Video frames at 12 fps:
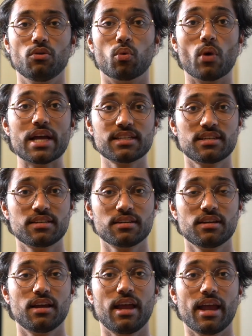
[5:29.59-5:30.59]
rest
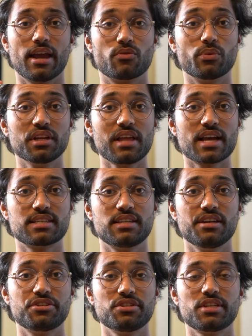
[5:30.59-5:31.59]
and
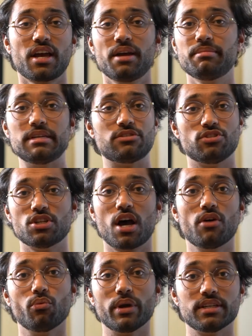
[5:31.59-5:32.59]
relaxation time is
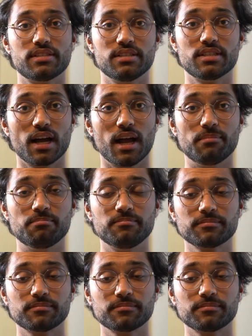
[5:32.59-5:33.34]
not wasted time.